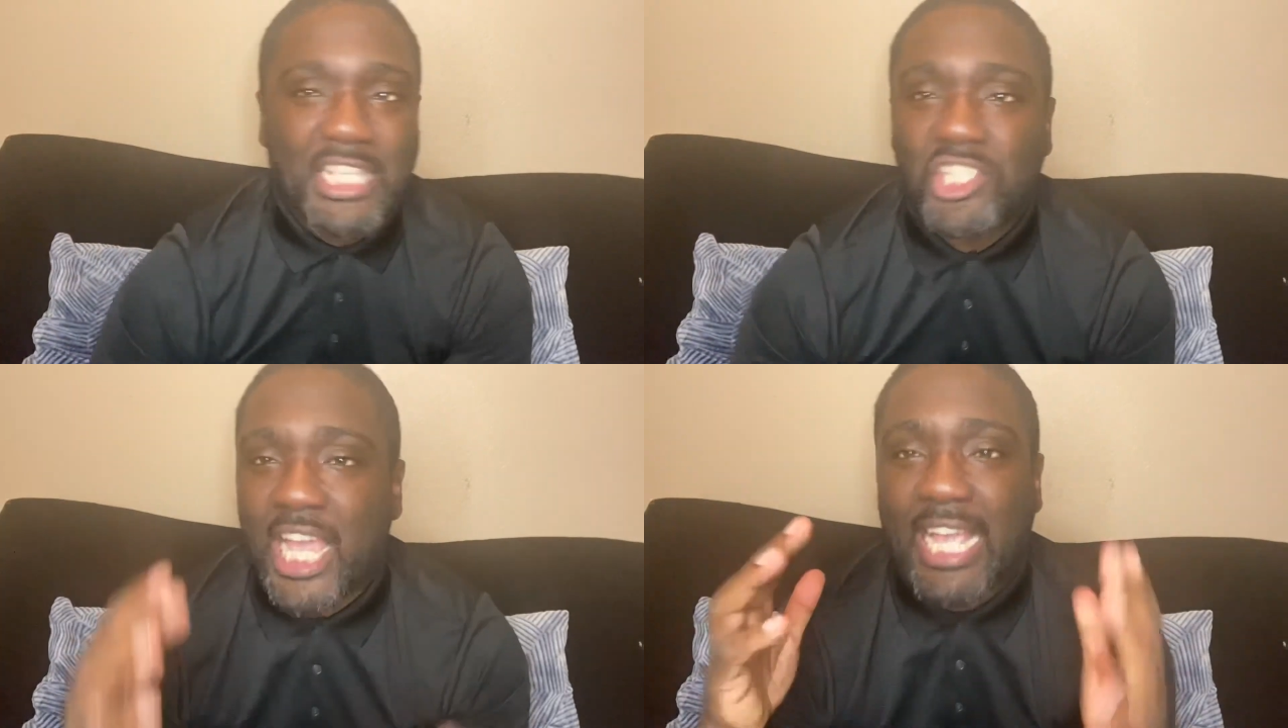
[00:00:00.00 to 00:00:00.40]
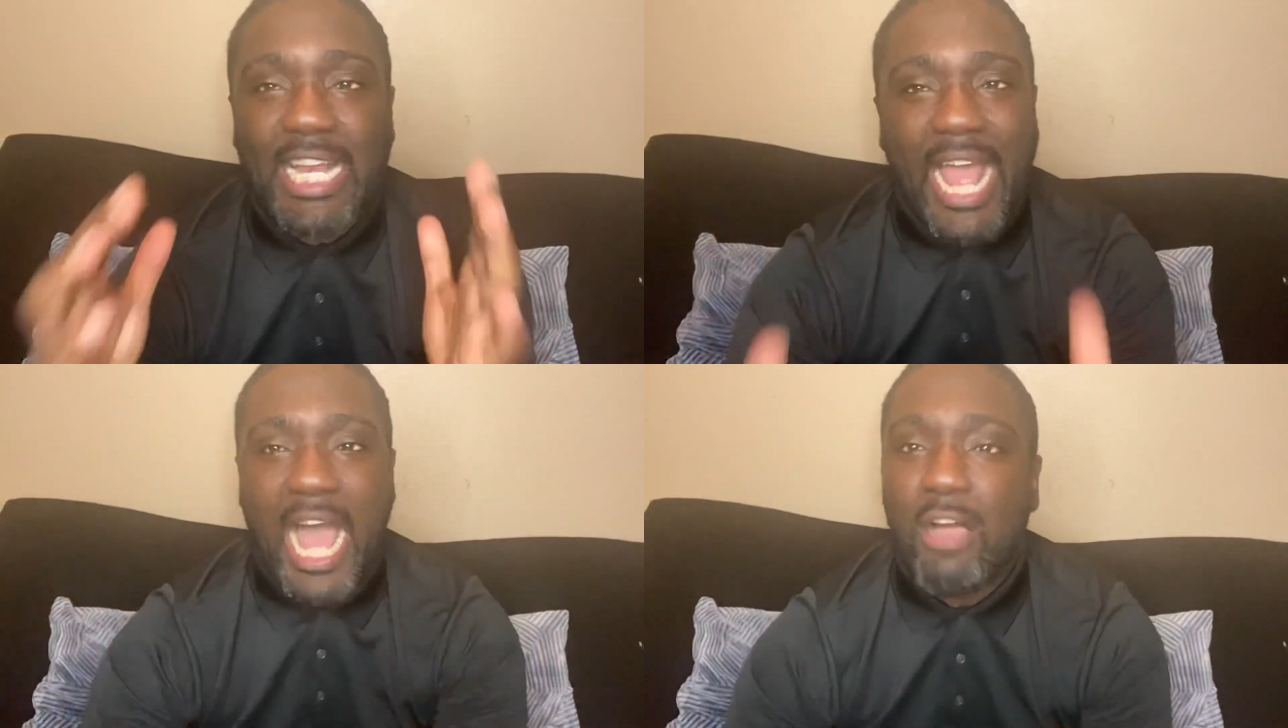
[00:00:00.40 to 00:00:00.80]
Check
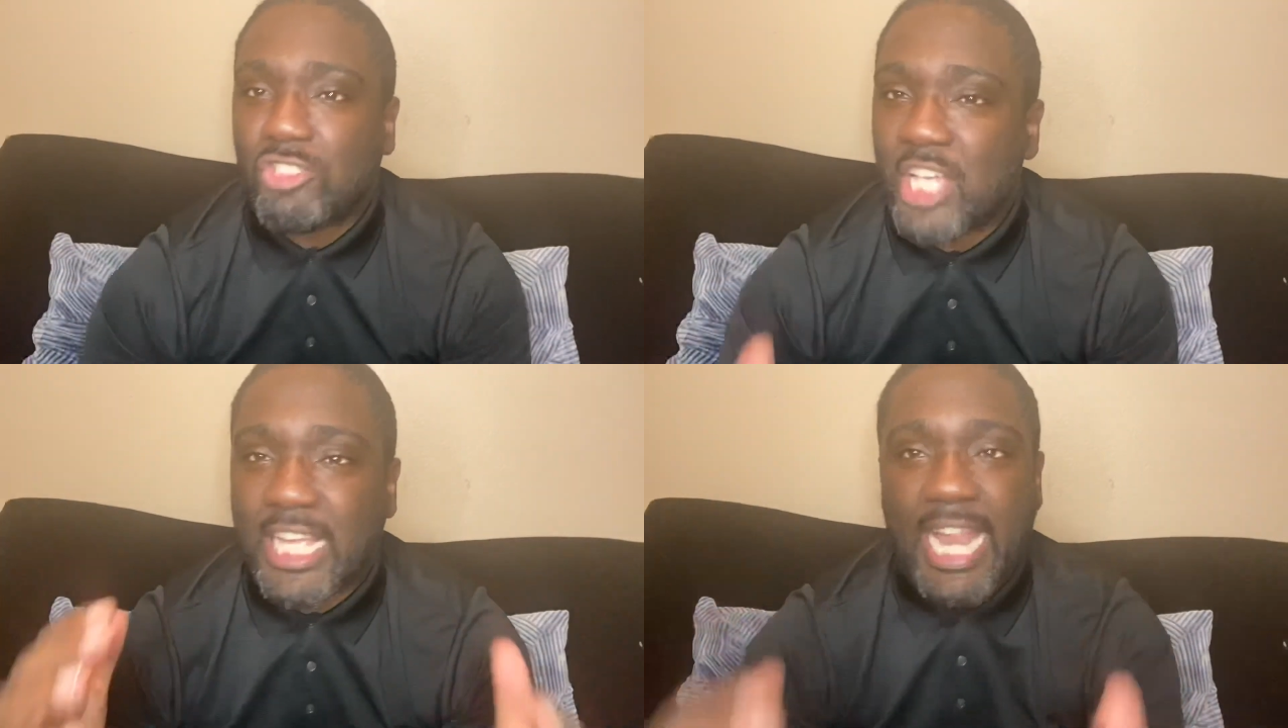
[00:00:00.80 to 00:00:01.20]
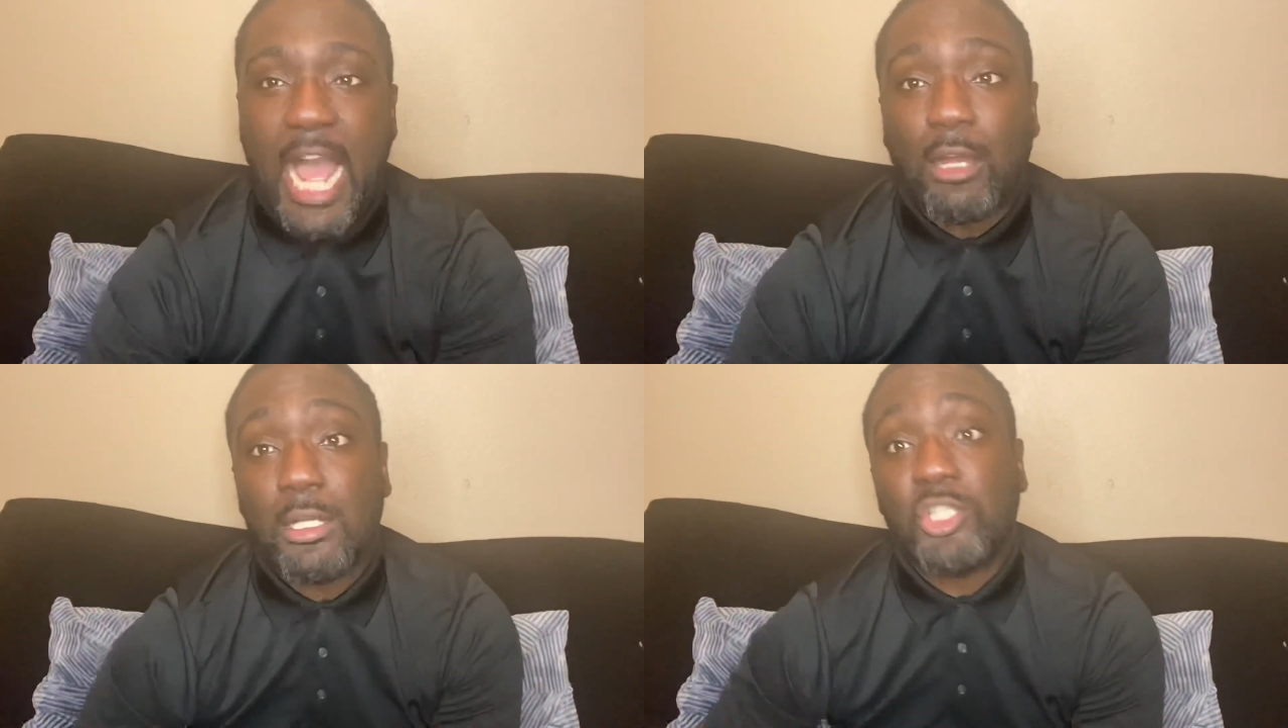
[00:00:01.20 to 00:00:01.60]
it out. Check it
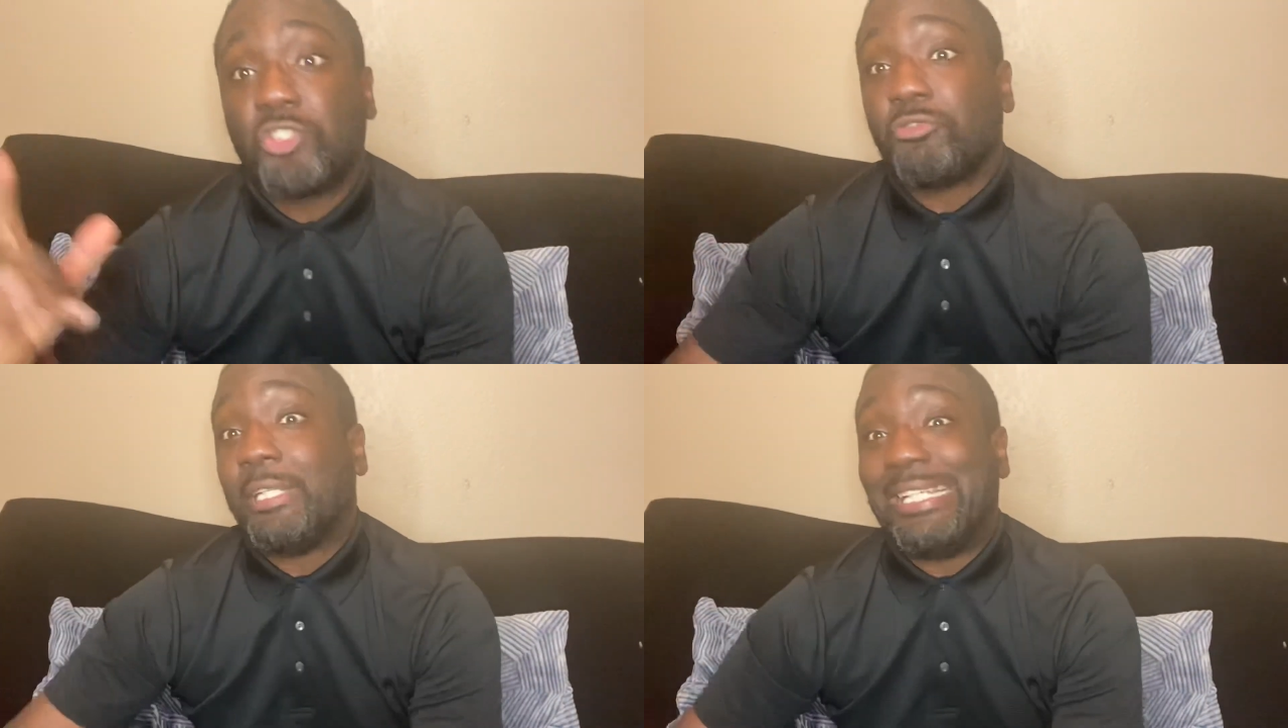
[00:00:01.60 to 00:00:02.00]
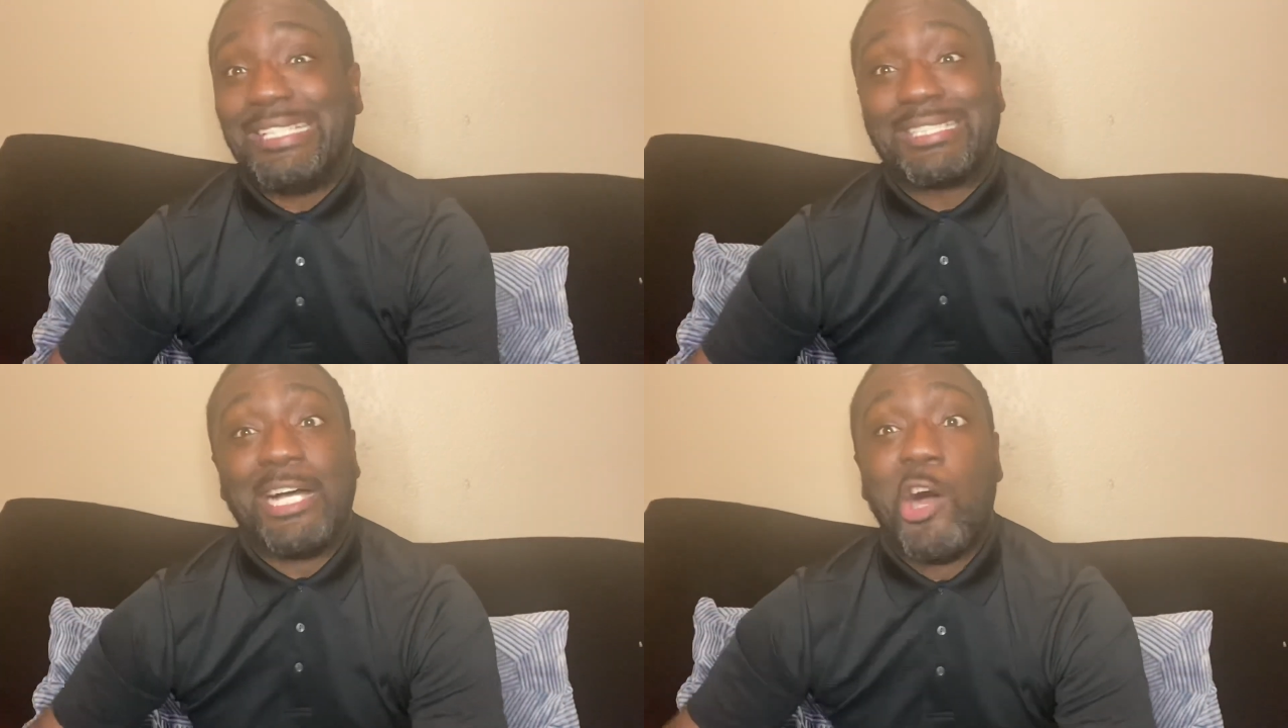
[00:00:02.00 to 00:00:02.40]
out.
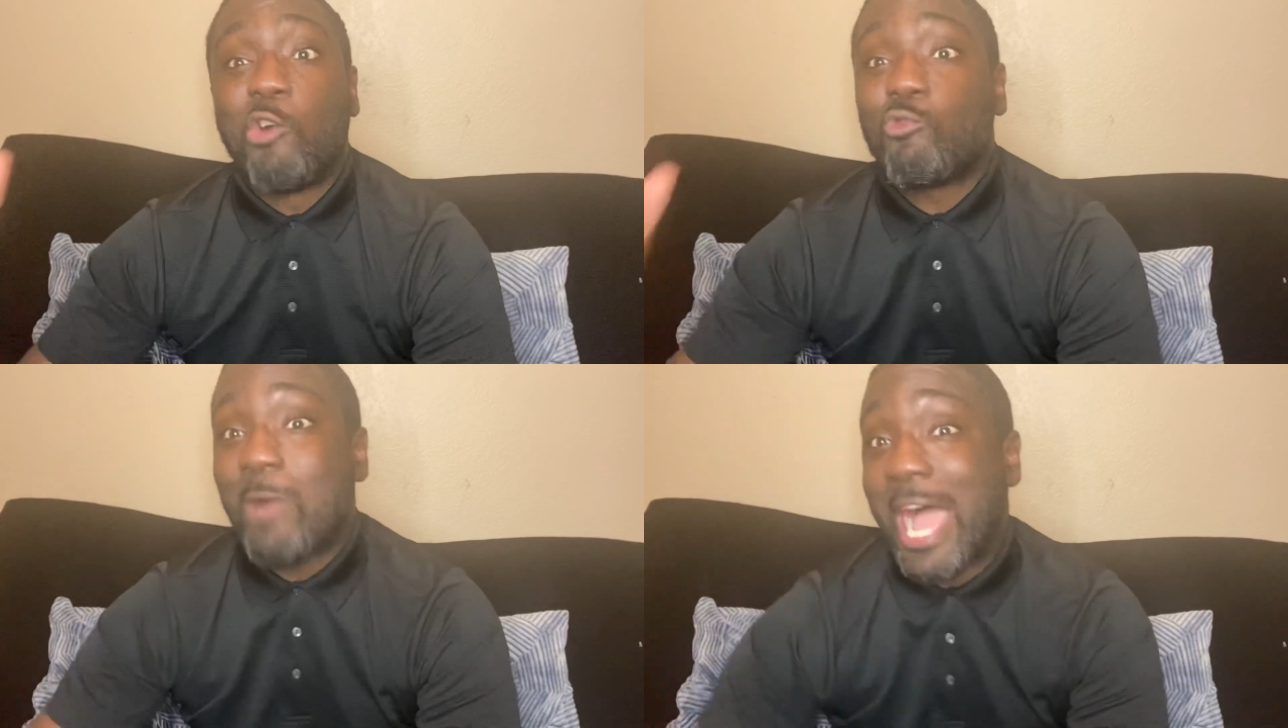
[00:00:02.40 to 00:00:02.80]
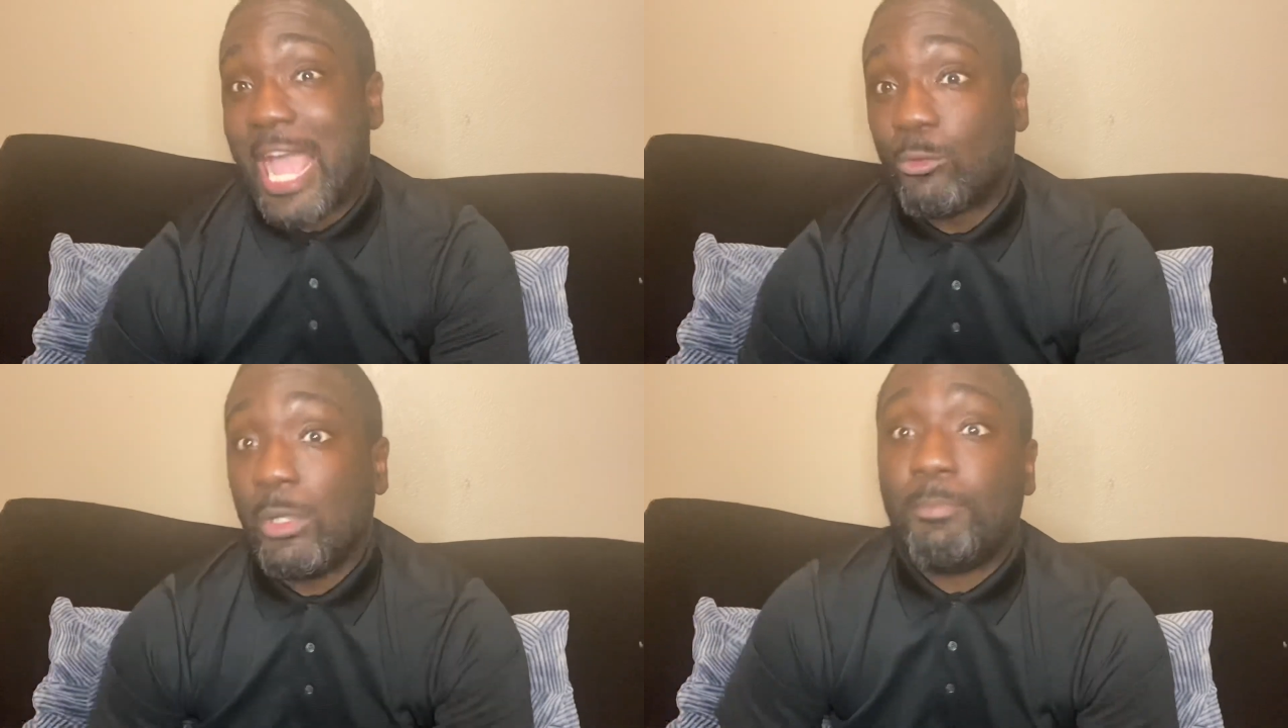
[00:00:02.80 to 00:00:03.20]
Catrice
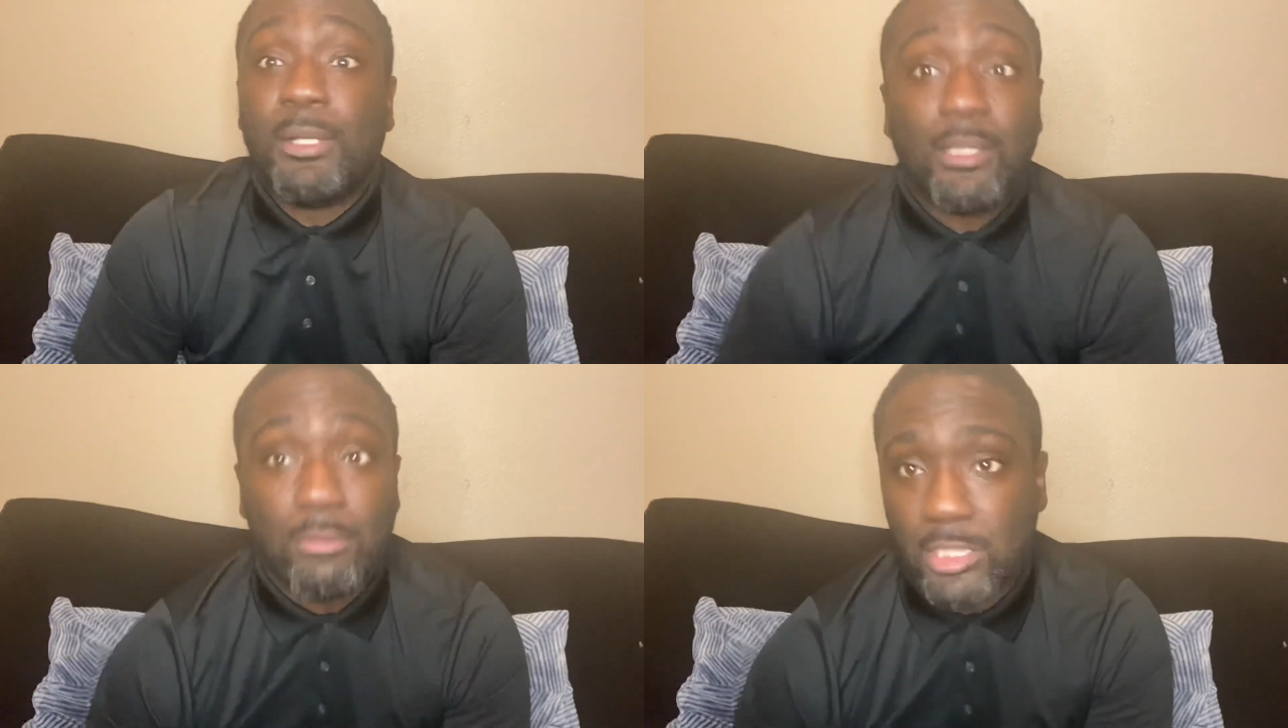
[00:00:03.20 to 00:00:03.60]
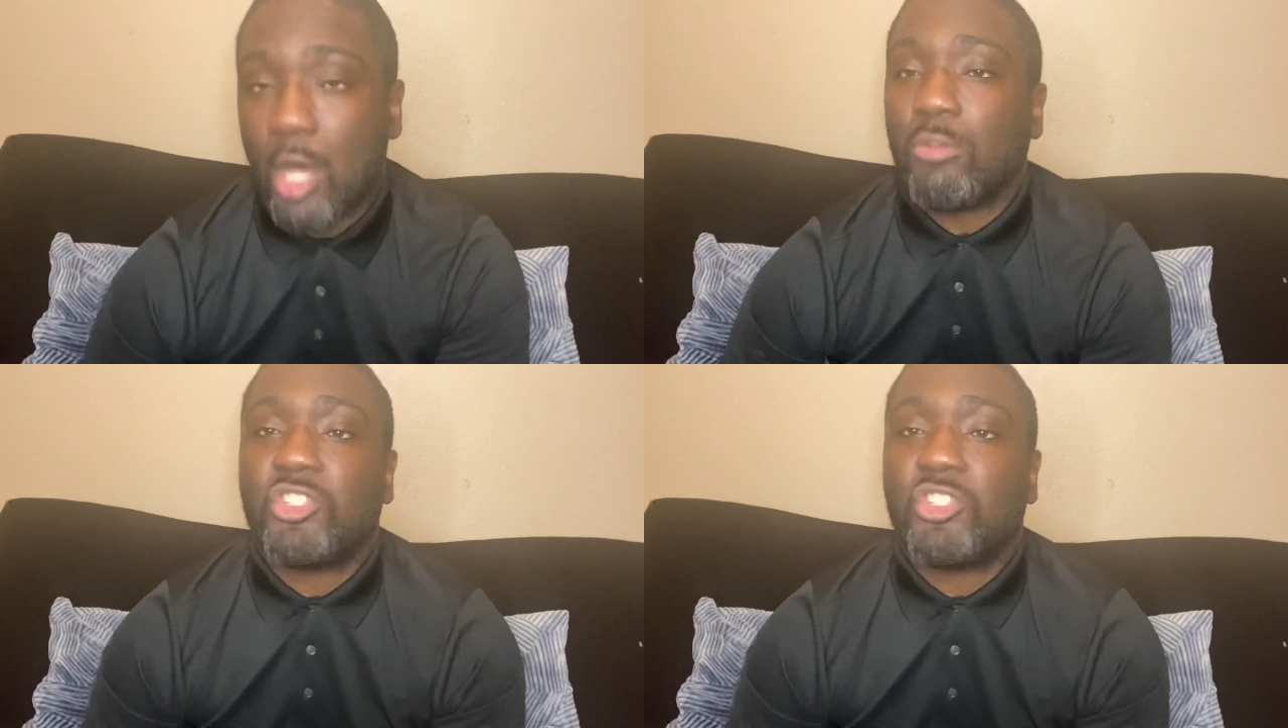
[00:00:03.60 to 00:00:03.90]
Wright with Pillow Talk.